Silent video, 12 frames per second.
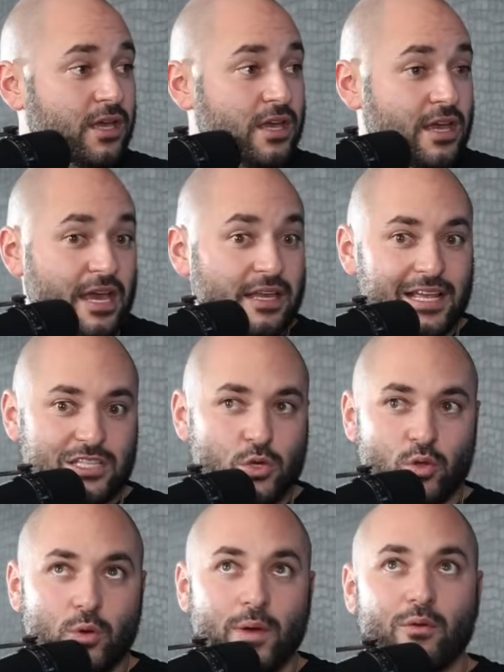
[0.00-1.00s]
Mm-hmm. And that's
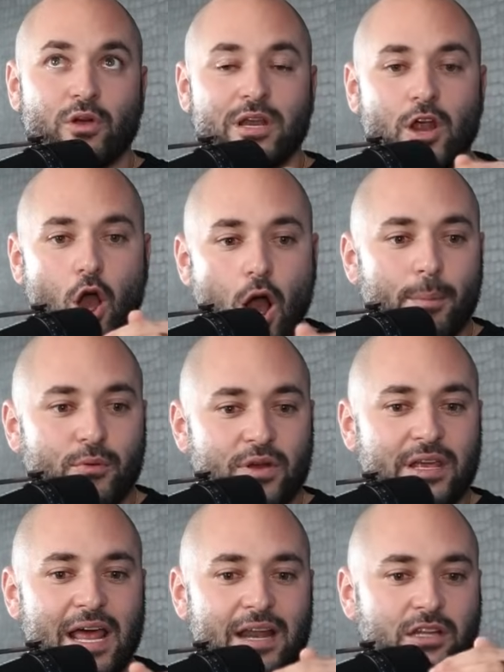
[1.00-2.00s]
the only way we're going to
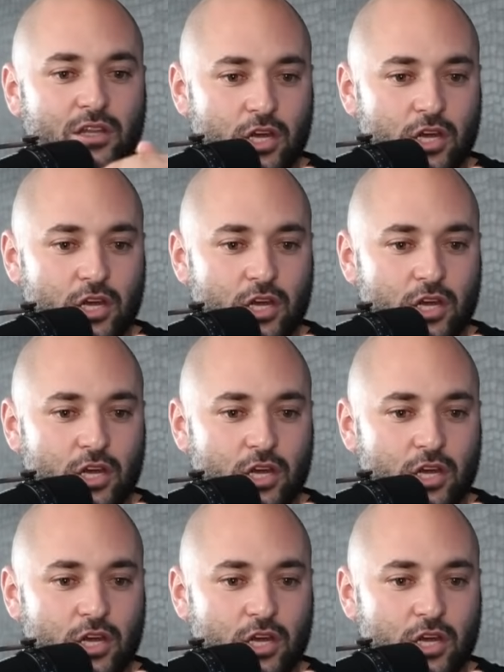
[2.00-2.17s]
operate at a